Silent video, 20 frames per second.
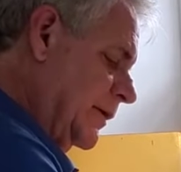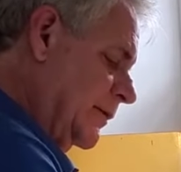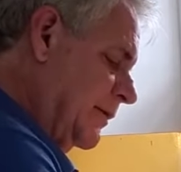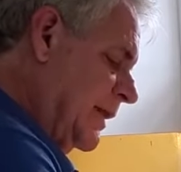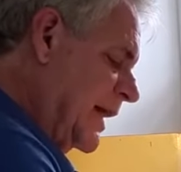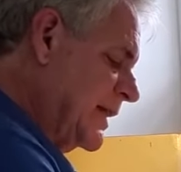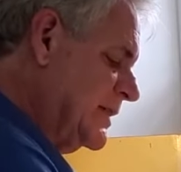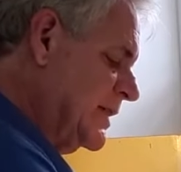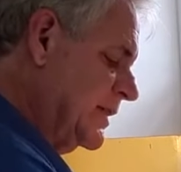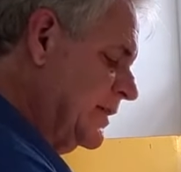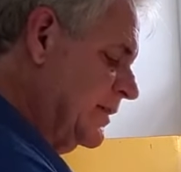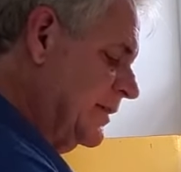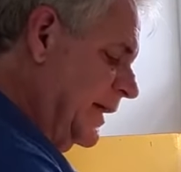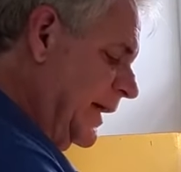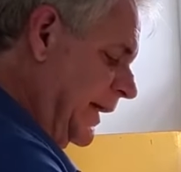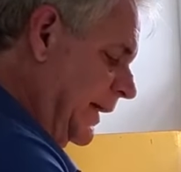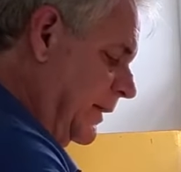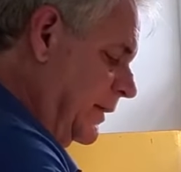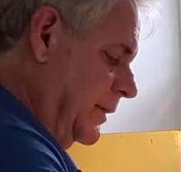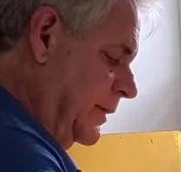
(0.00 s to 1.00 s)
that's the
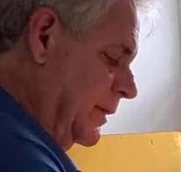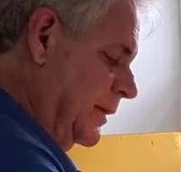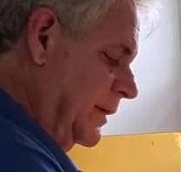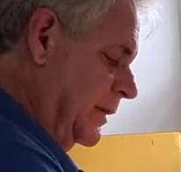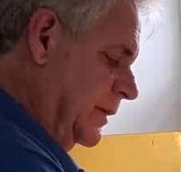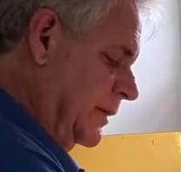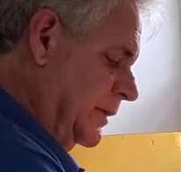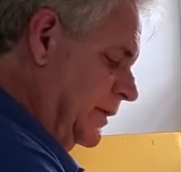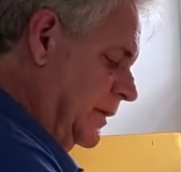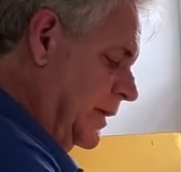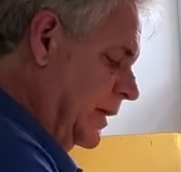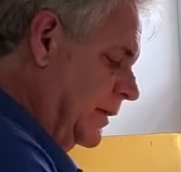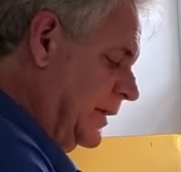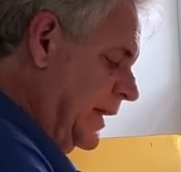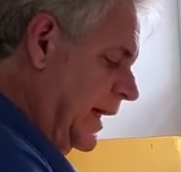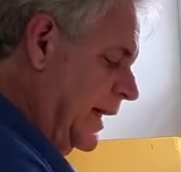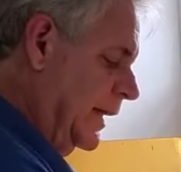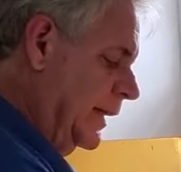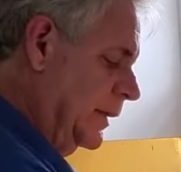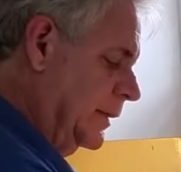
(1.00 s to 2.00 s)
thing.
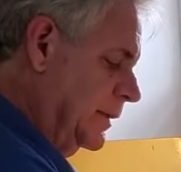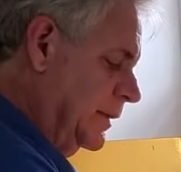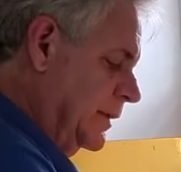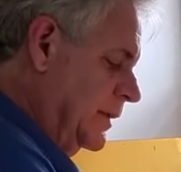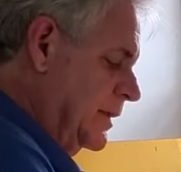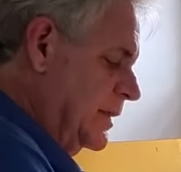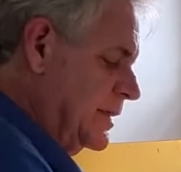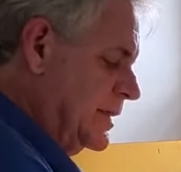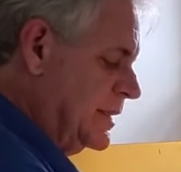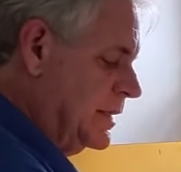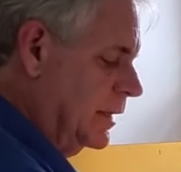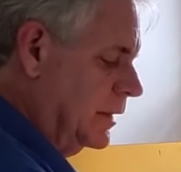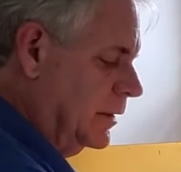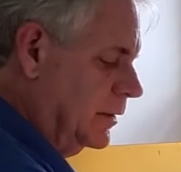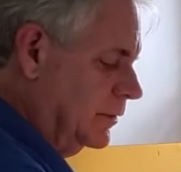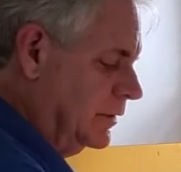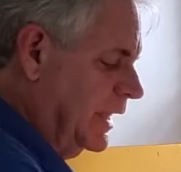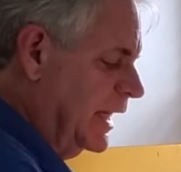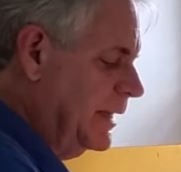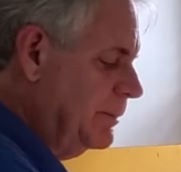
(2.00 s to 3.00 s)
Okay?
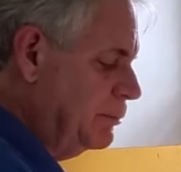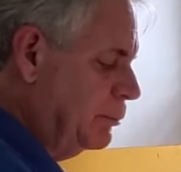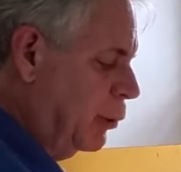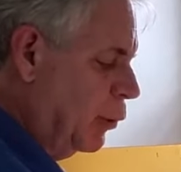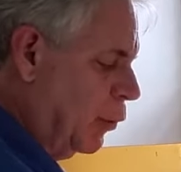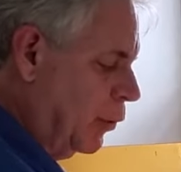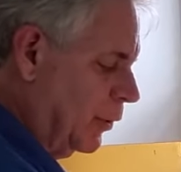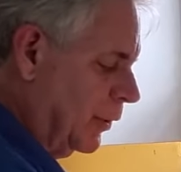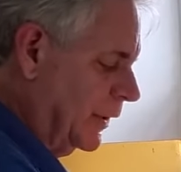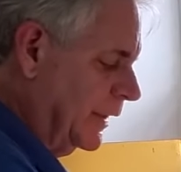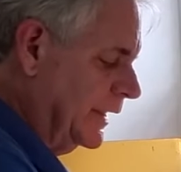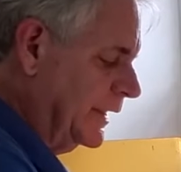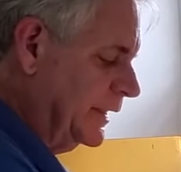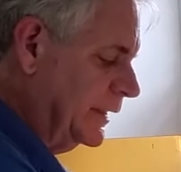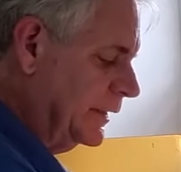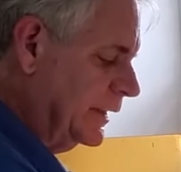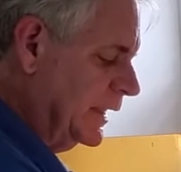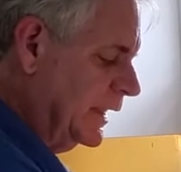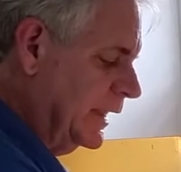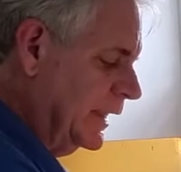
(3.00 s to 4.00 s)
So, keep
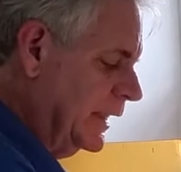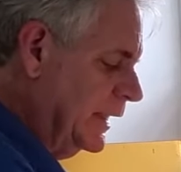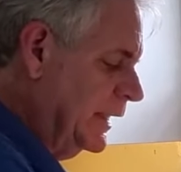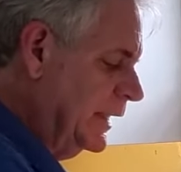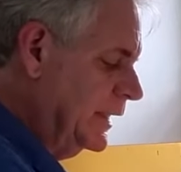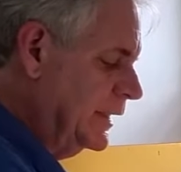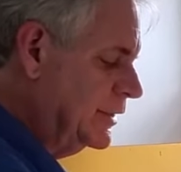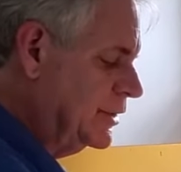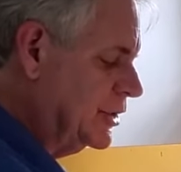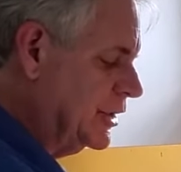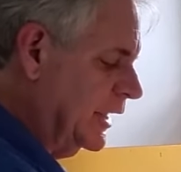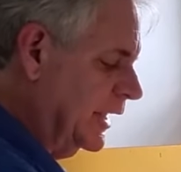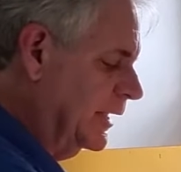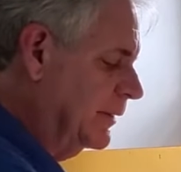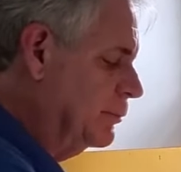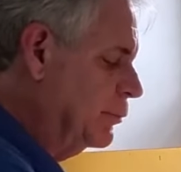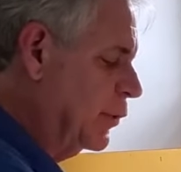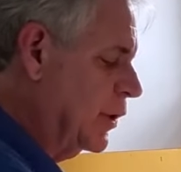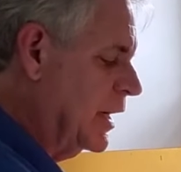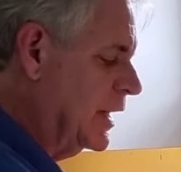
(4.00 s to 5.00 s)
pouring the
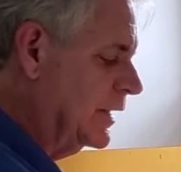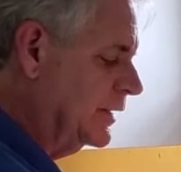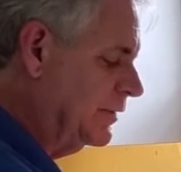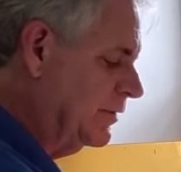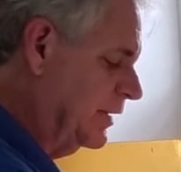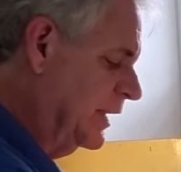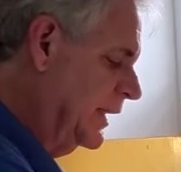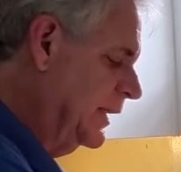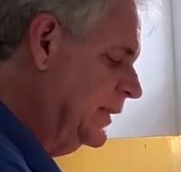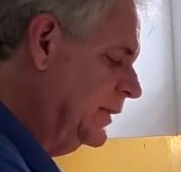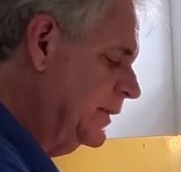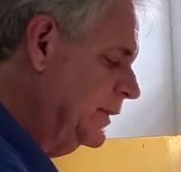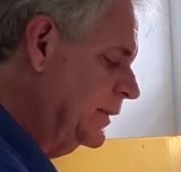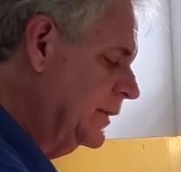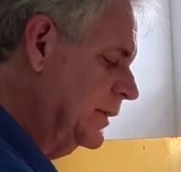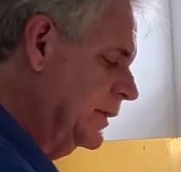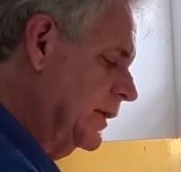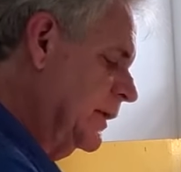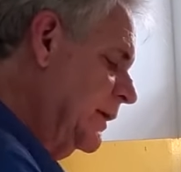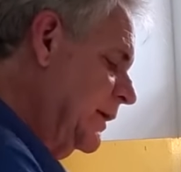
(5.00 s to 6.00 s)
chicken broth in
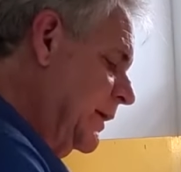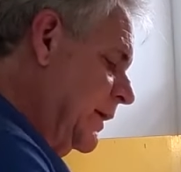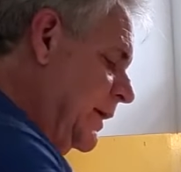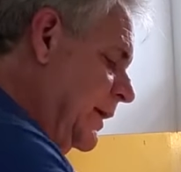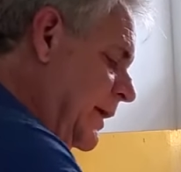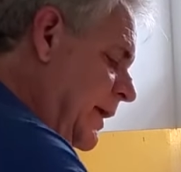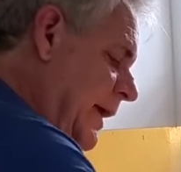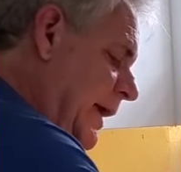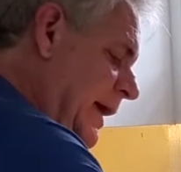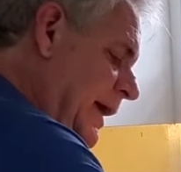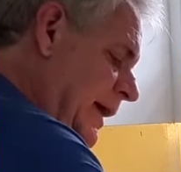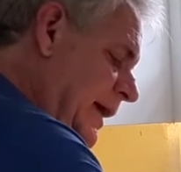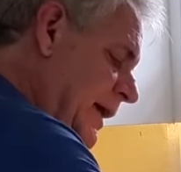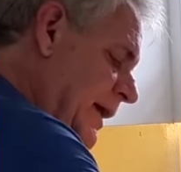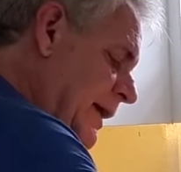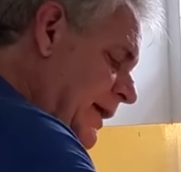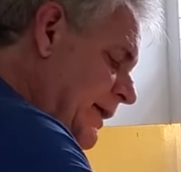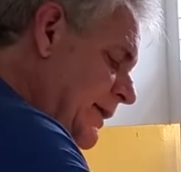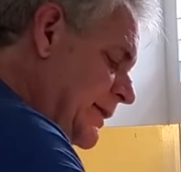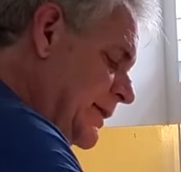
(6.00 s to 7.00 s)

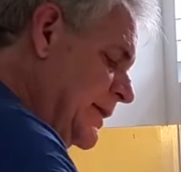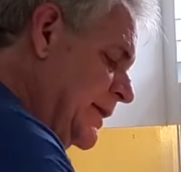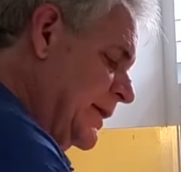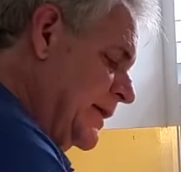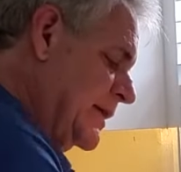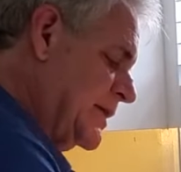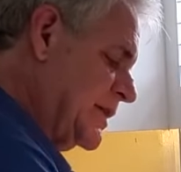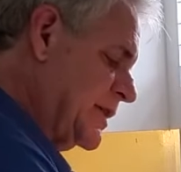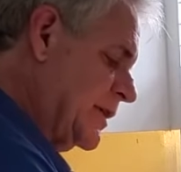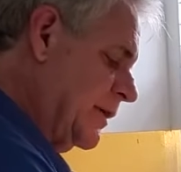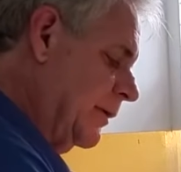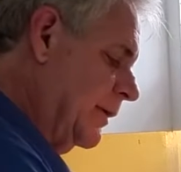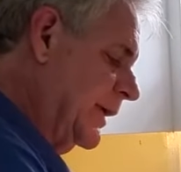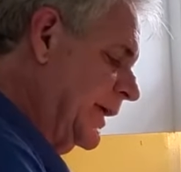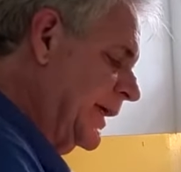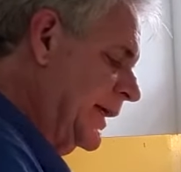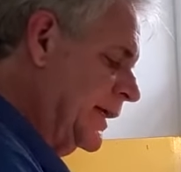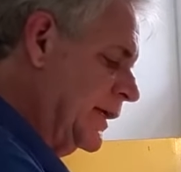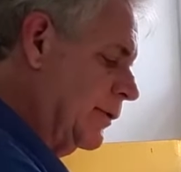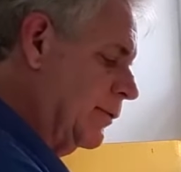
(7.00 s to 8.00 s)
and stirring it